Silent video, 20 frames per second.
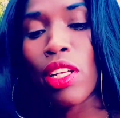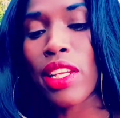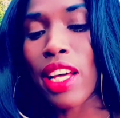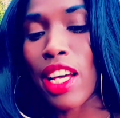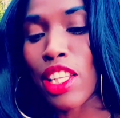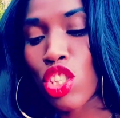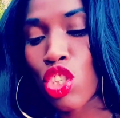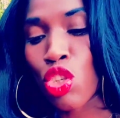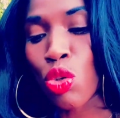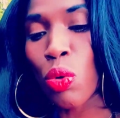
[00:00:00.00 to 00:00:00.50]

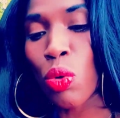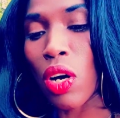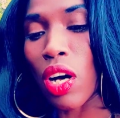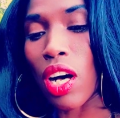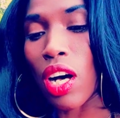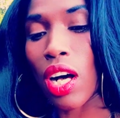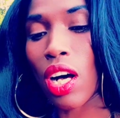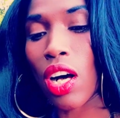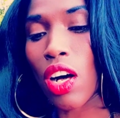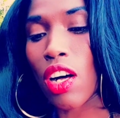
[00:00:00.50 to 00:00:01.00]

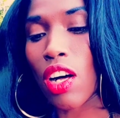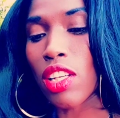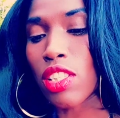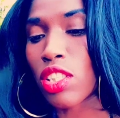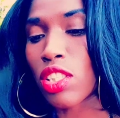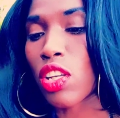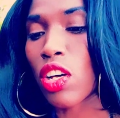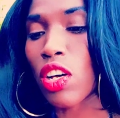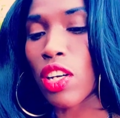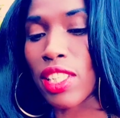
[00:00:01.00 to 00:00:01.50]
Natur.
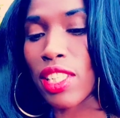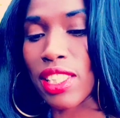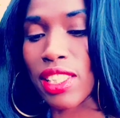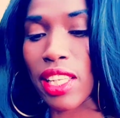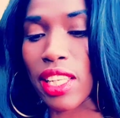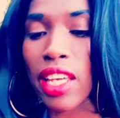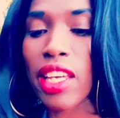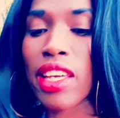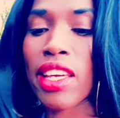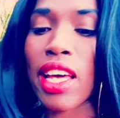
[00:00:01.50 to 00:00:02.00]
Also, you
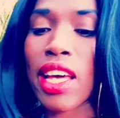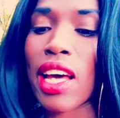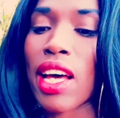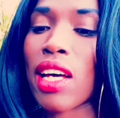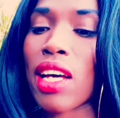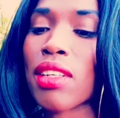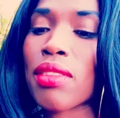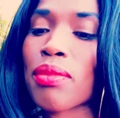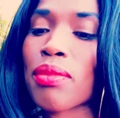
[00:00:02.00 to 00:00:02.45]
see here,